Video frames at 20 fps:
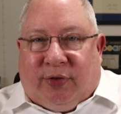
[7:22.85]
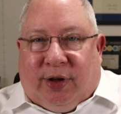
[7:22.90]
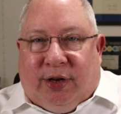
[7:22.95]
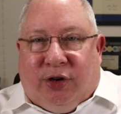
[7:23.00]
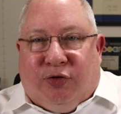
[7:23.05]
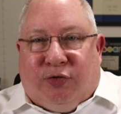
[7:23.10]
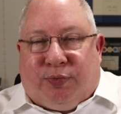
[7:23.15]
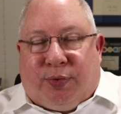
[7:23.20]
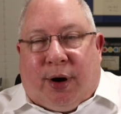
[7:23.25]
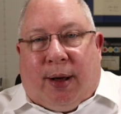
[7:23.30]
and
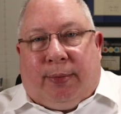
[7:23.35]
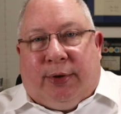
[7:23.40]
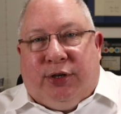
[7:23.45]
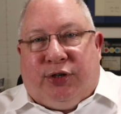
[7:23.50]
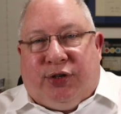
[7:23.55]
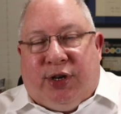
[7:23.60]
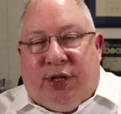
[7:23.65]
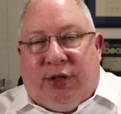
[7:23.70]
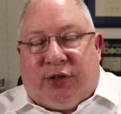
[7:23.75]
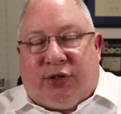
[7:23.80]
you've probably
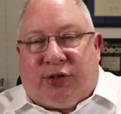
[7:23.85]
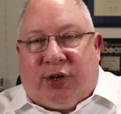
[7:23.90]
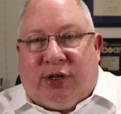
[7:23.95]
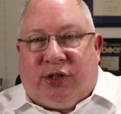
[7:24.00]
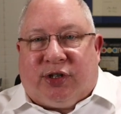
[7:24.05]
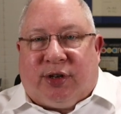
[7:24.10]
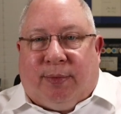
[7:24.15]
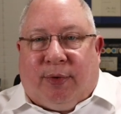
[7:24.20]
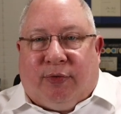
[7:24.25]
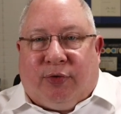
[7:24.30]
seen this on
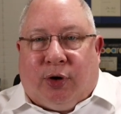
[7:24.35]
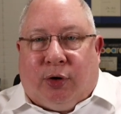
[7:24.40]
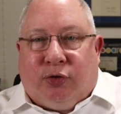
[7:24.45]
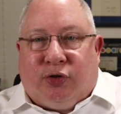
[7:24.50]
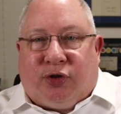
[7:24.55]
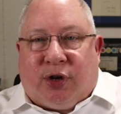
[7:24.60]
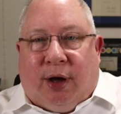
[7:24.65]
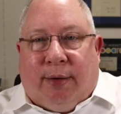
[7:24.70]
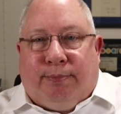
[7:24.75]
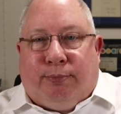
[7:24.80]
some of
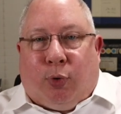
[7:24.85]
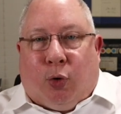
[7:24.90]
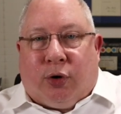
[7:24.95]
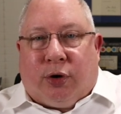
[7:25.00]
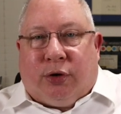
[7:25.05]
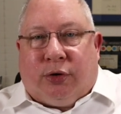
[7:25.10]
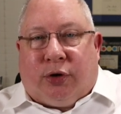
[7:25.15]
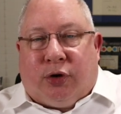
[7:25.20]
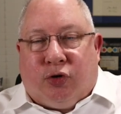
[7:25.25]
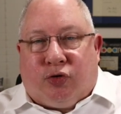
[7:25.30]
those
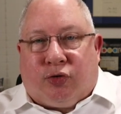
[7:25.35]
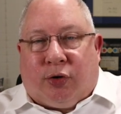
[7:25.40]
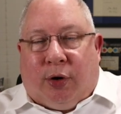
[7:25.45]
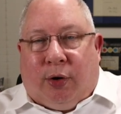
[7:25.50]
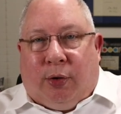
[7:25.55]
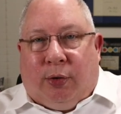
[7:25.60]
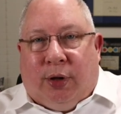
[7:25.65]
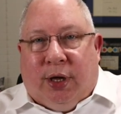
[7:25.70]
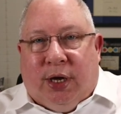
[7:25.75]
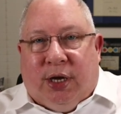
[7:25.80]
border
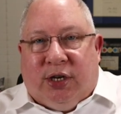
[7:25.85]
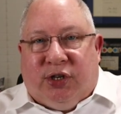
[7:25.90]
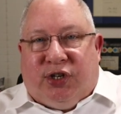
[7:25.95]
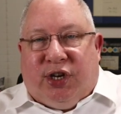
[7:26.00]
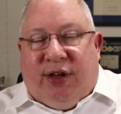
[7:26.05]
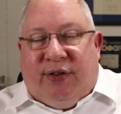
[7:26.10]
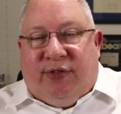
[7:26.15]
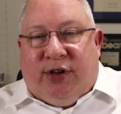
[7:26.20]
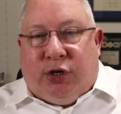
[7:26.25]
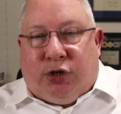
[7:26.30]
control
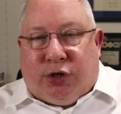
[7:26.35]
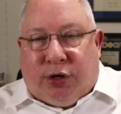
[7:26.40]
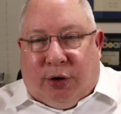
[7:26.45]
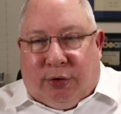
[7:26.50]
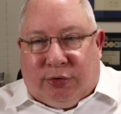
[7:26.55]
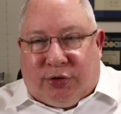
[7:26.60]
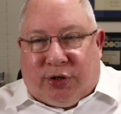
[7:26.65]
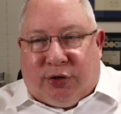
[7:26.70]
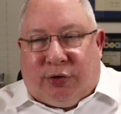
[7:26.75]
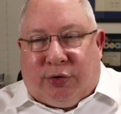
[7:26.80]
TV
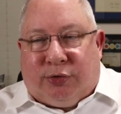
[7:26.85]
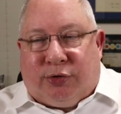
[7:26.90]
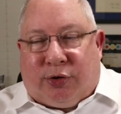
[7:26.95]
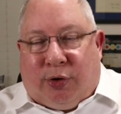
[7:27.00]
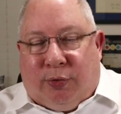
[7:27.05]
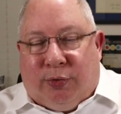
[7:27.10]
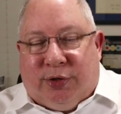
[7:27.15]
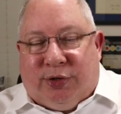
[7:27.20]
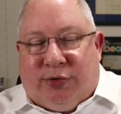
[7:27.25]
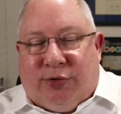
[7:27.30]
shows. They're
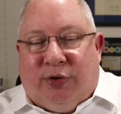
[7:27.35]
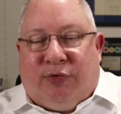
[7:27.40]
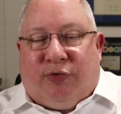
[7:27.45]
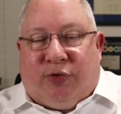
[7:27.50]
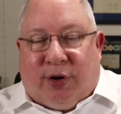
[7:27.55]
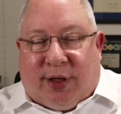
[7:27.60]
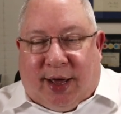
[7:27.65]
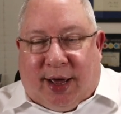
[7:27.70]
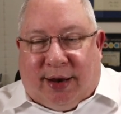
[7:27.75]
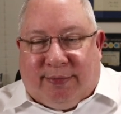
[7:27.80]
always good
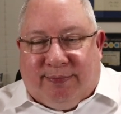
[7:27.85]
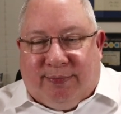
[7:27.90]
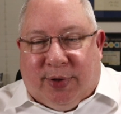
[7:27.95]
for that.